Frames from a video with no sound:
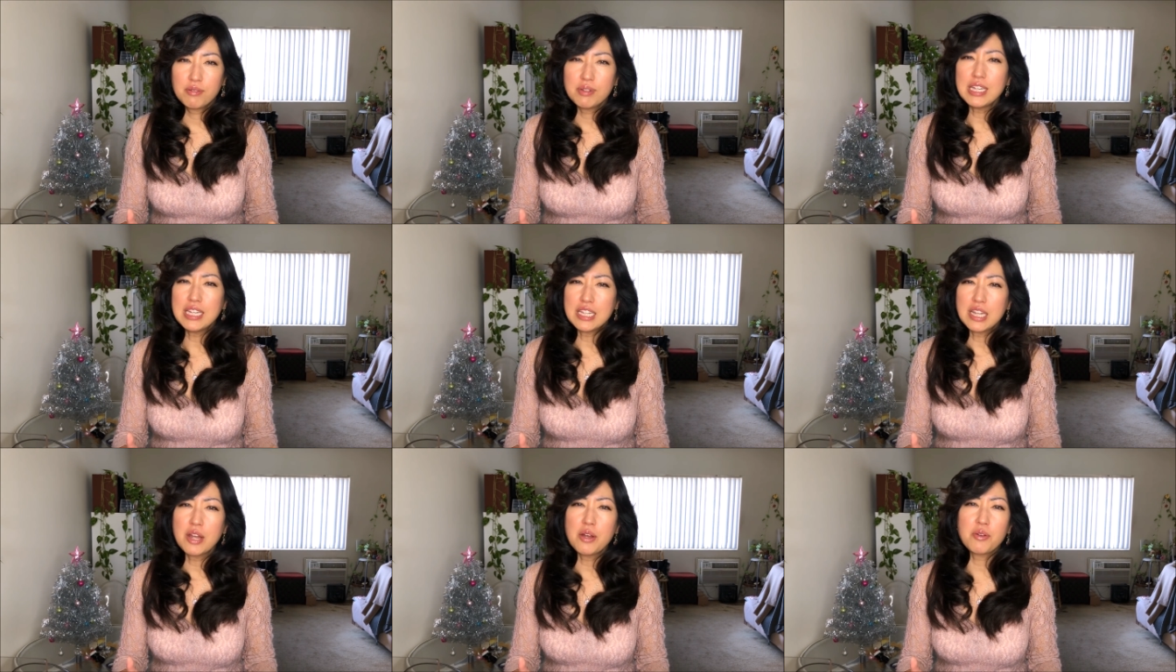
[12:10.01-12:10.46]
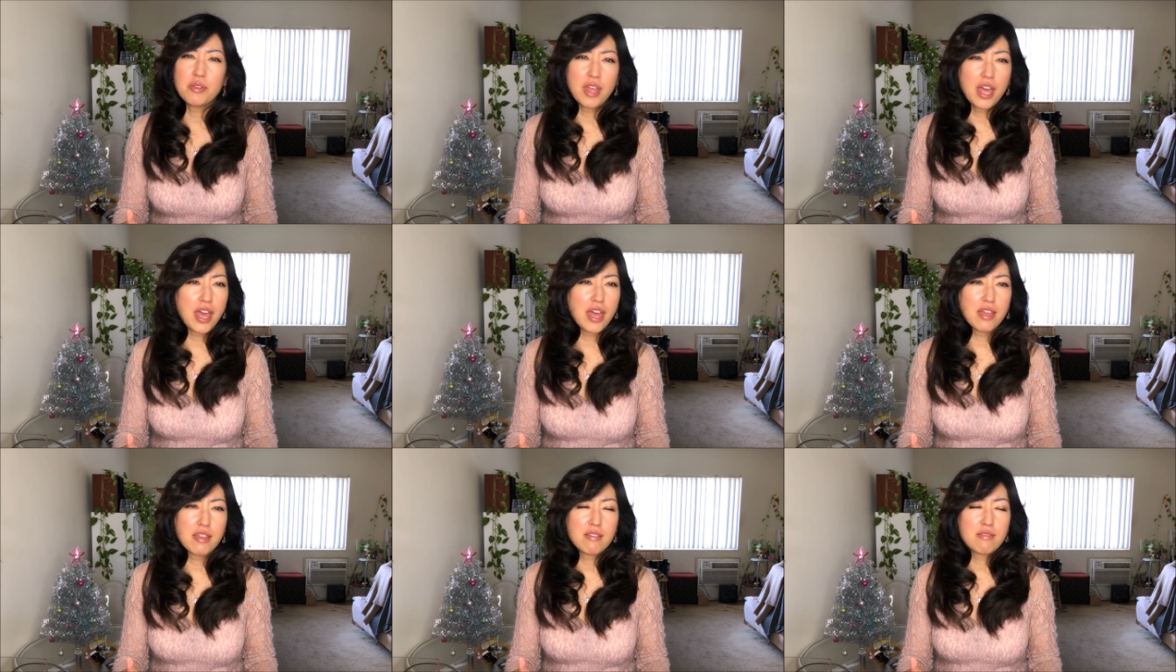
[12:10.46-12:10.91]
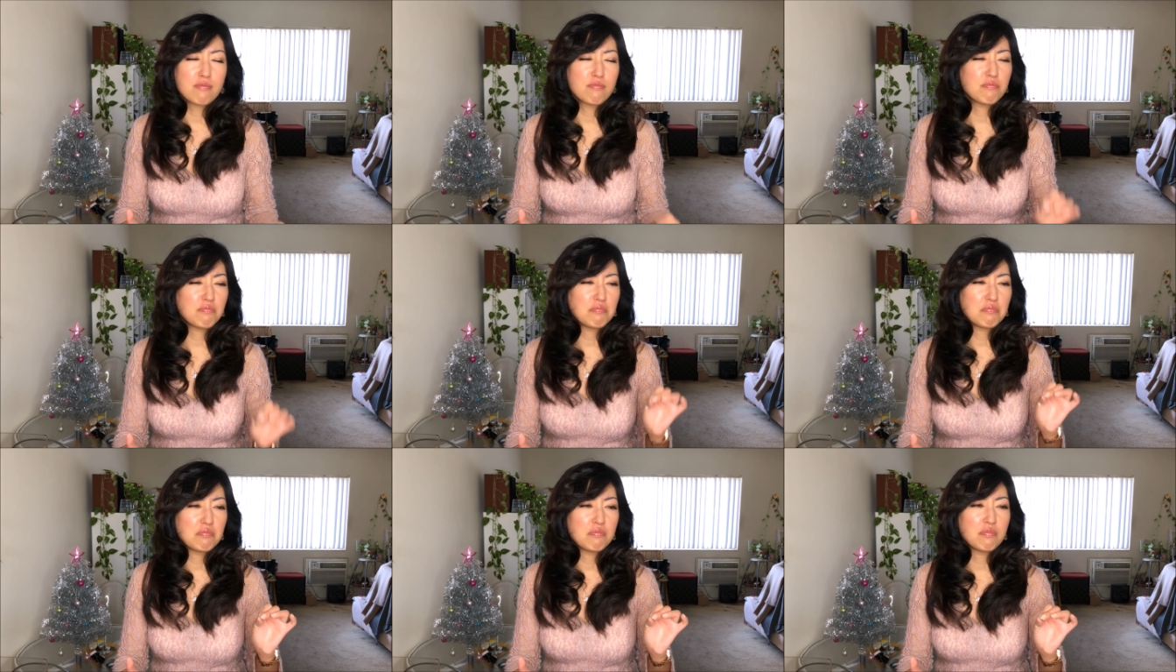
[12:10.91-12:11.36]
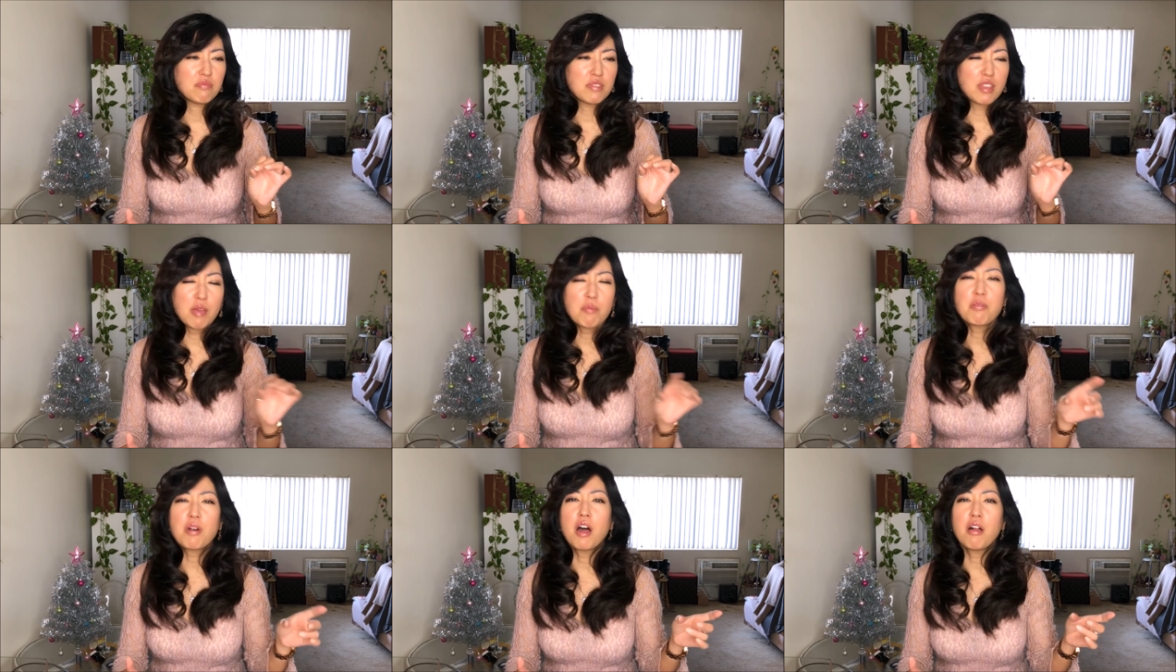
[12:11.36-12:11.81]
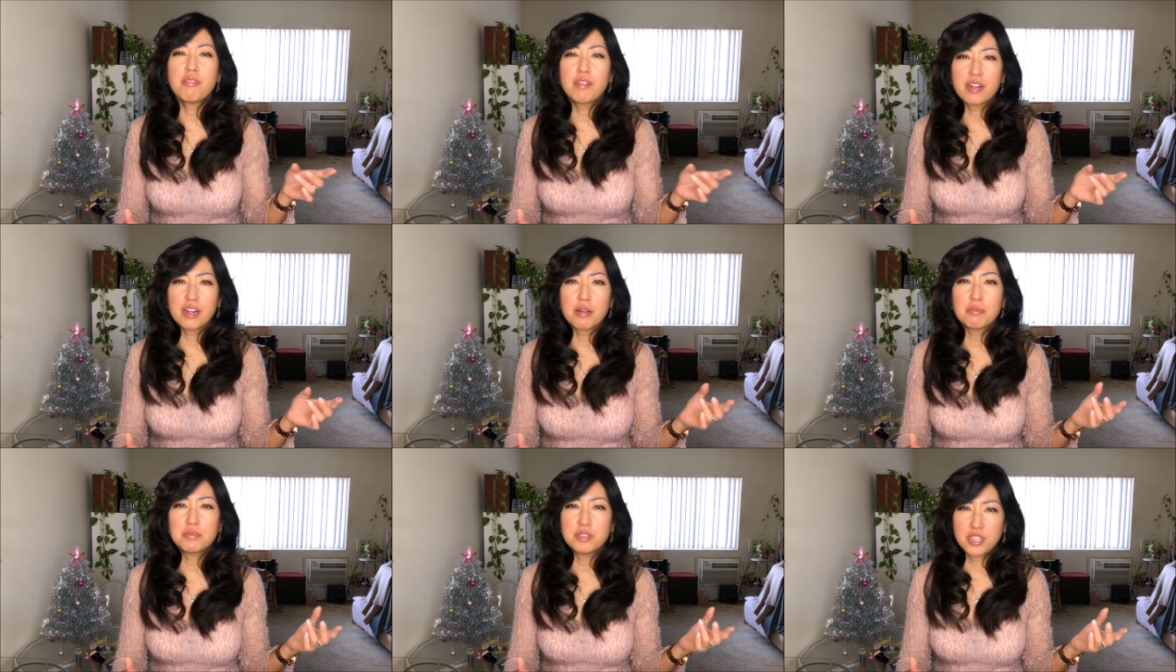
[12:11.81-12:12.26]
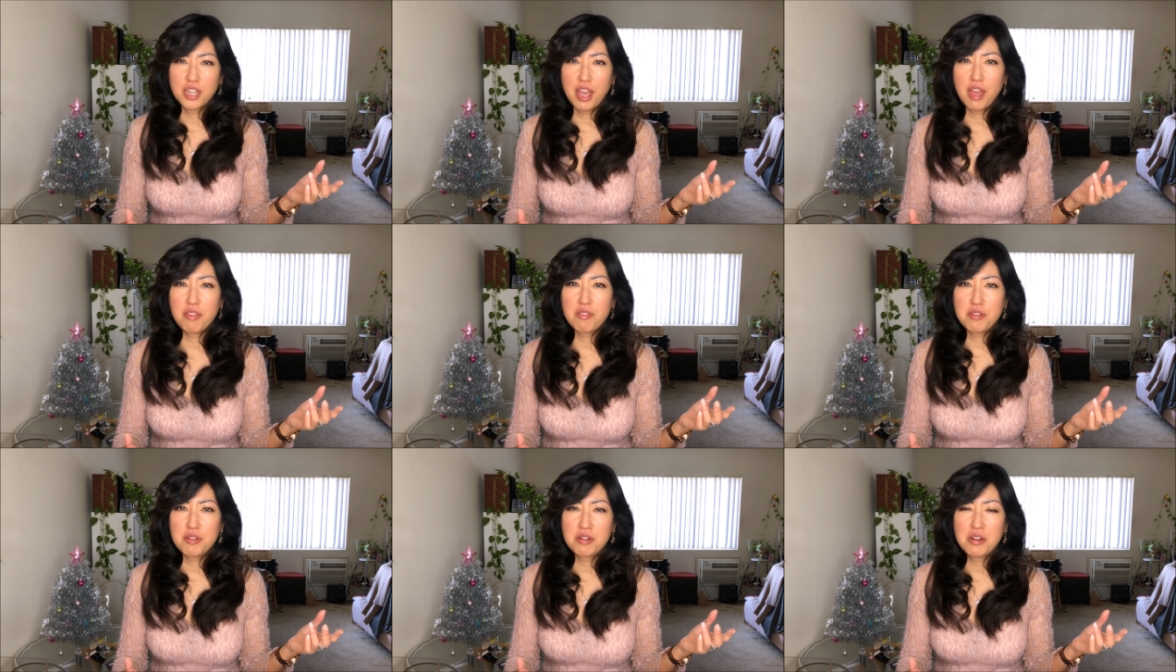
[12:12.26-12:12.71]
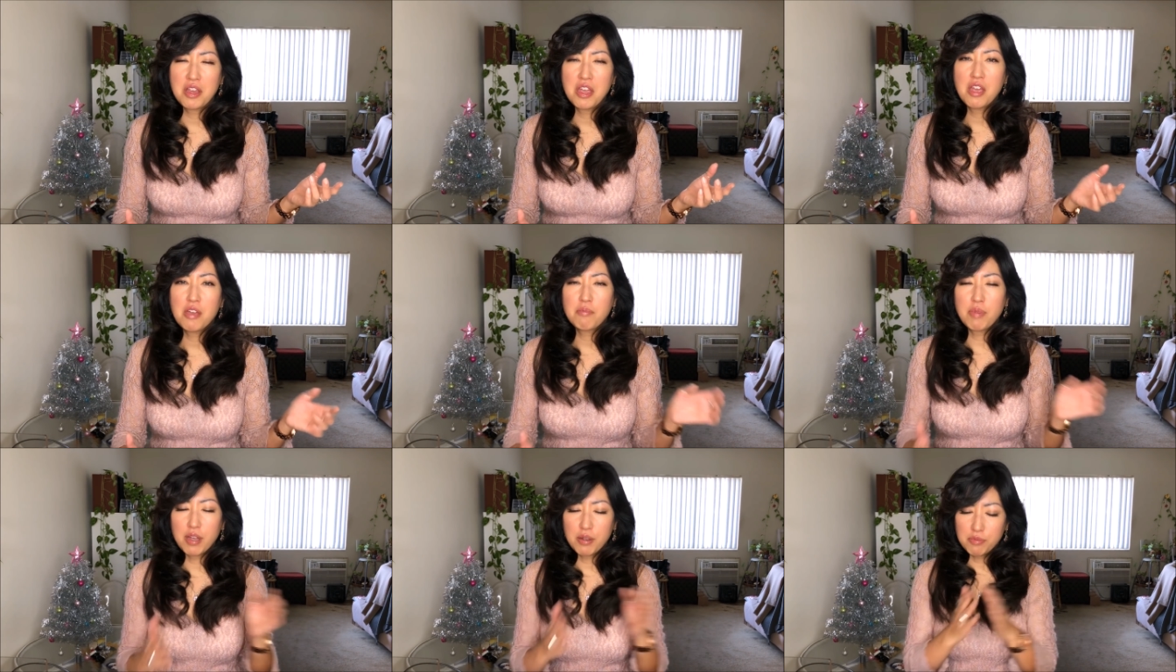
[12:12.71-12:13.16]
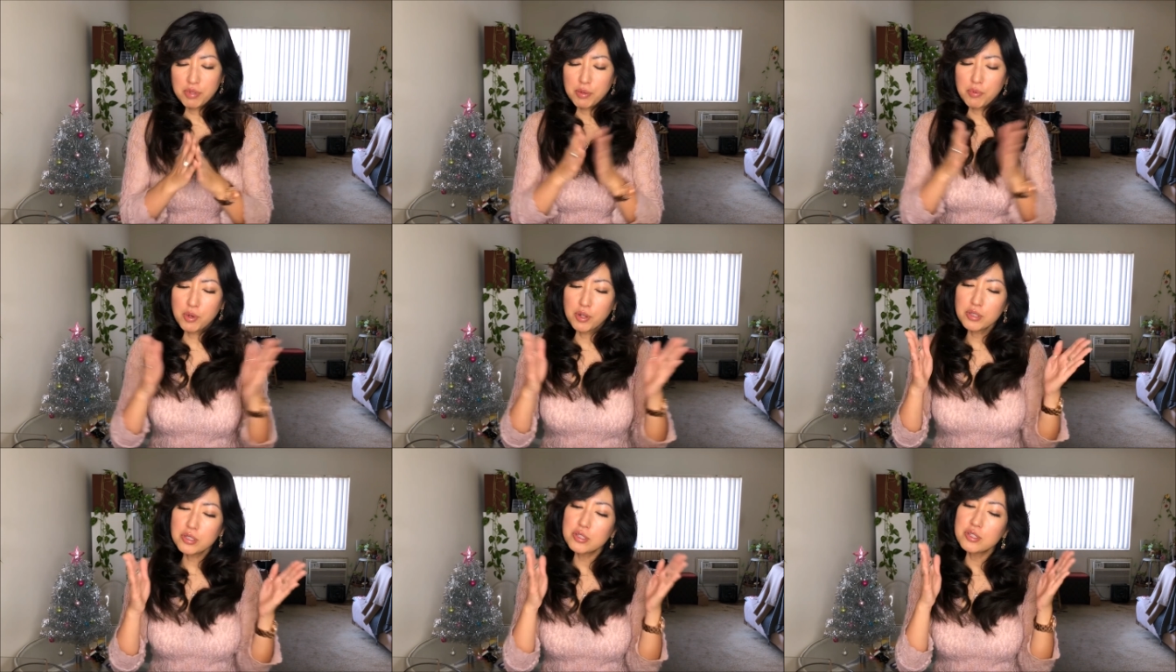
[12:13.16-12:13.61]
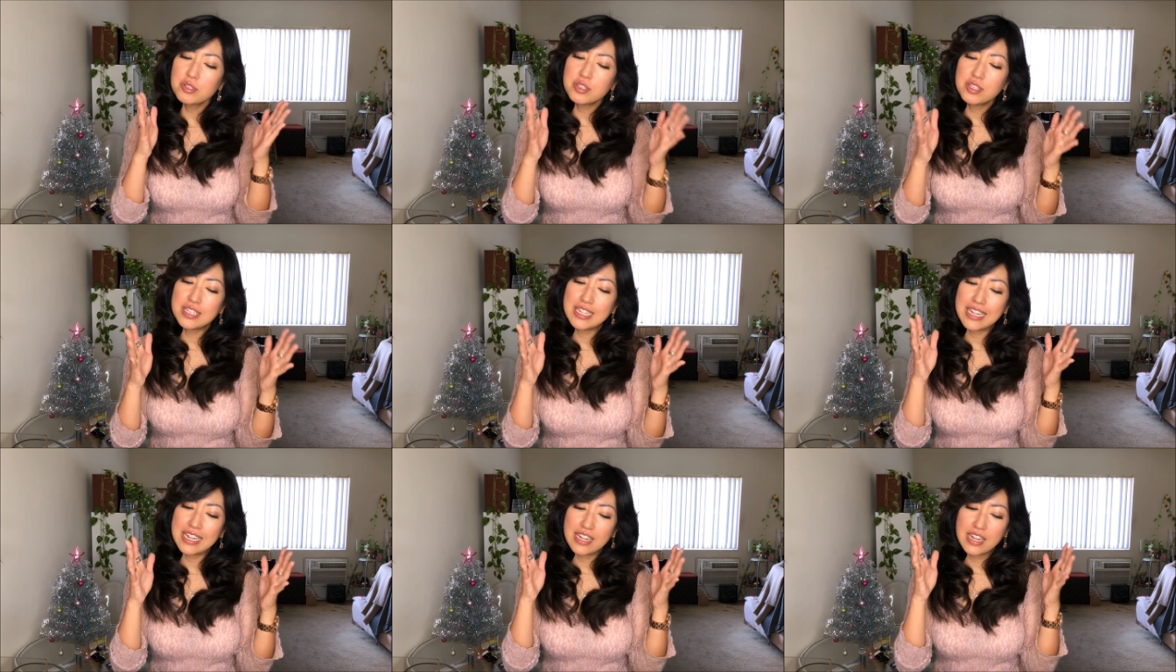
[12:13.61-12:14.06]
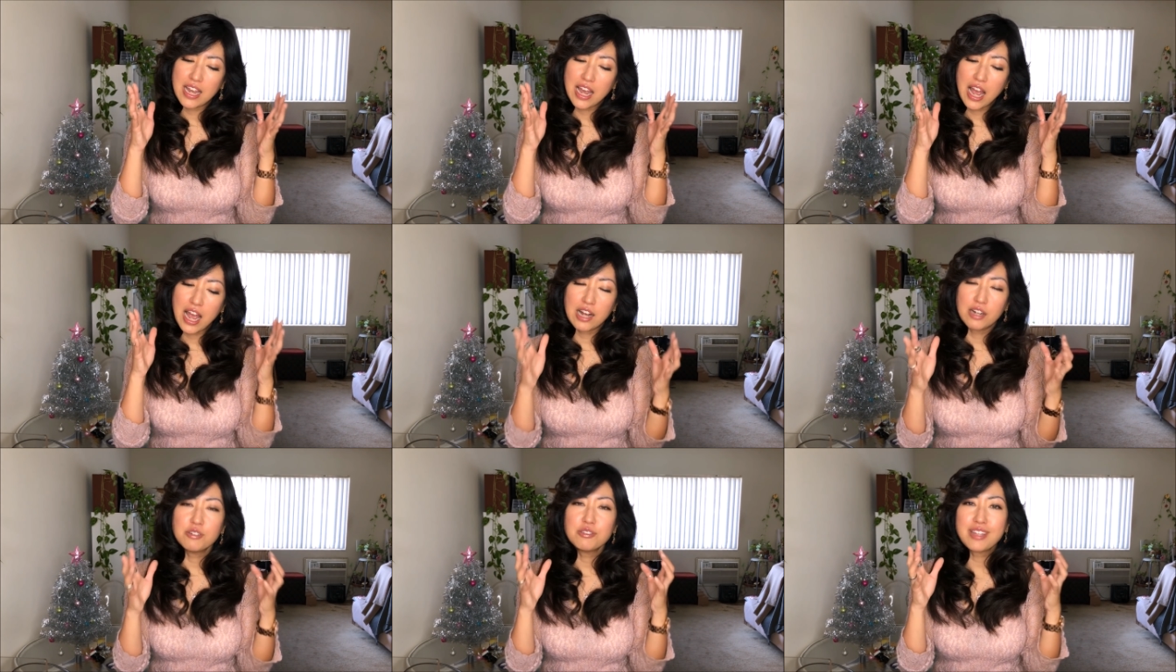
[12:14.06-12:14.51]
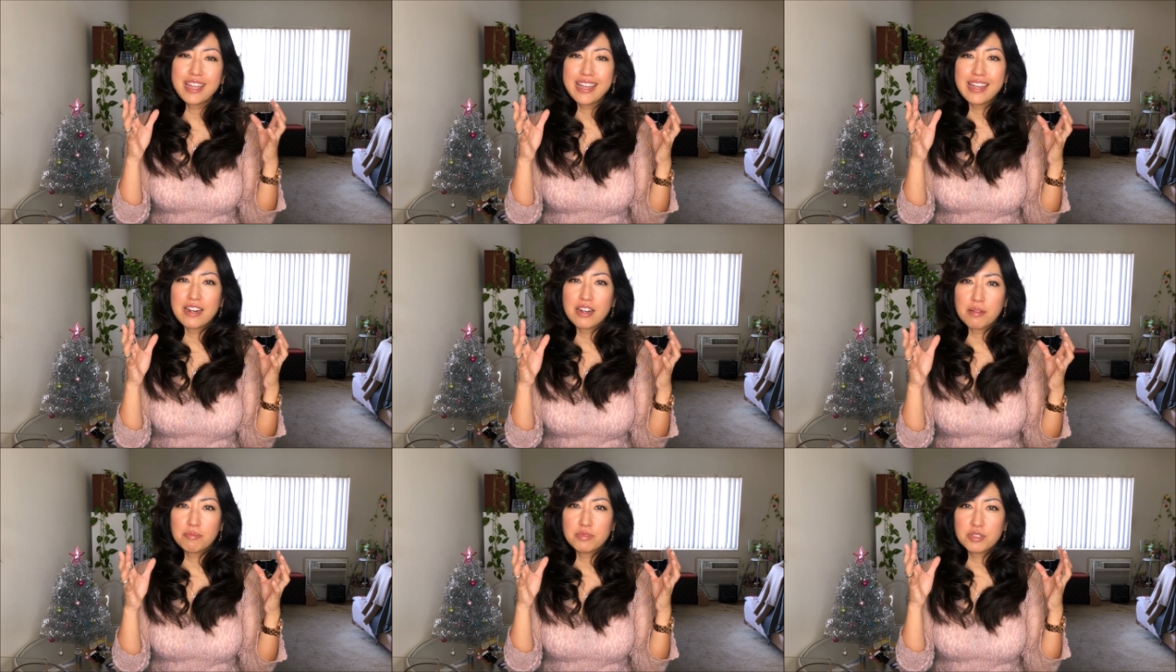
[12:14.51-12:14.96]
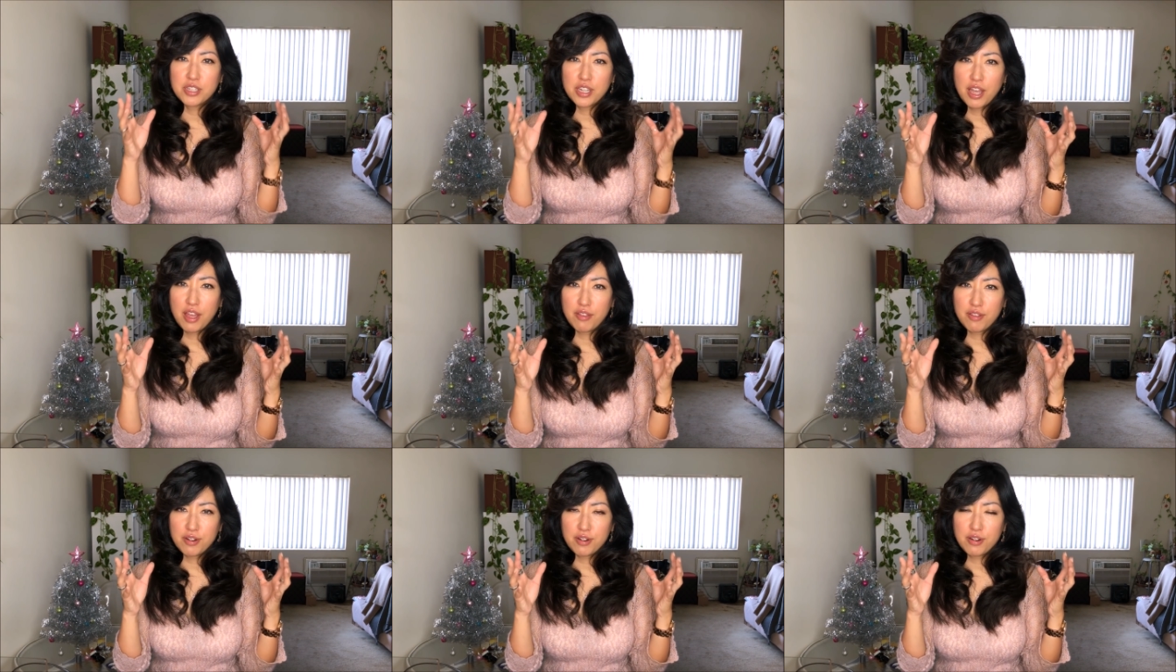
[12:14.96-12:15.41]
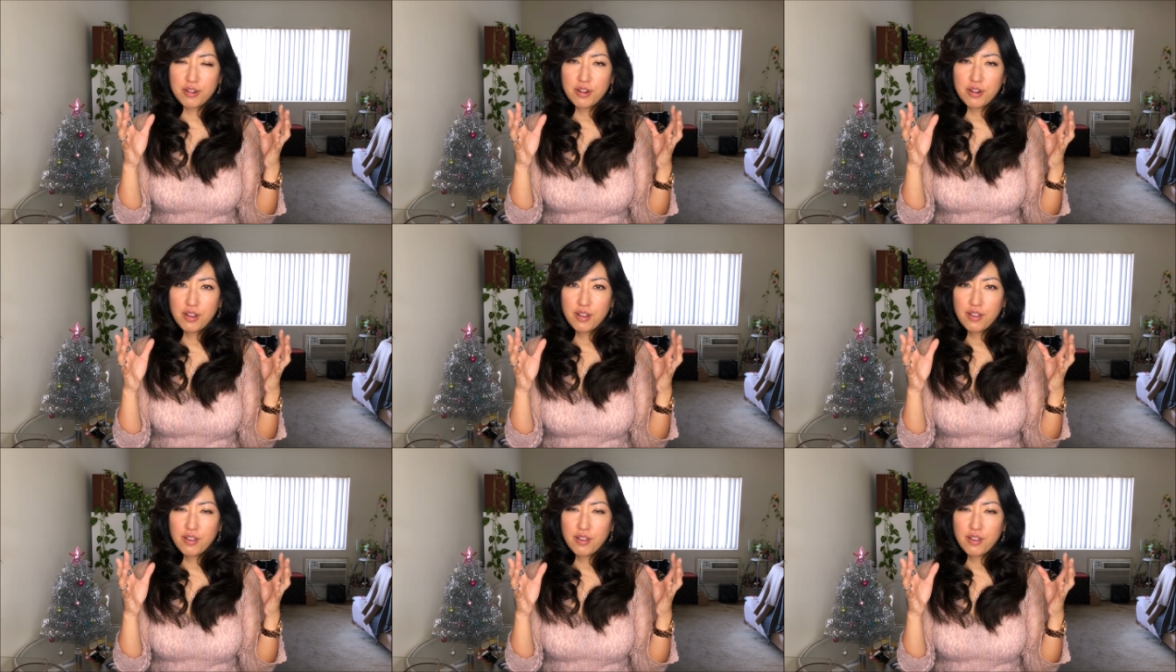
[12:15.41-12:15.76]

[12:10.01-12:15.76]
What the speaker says: We know that they probably end up together, but we want to see how they end up together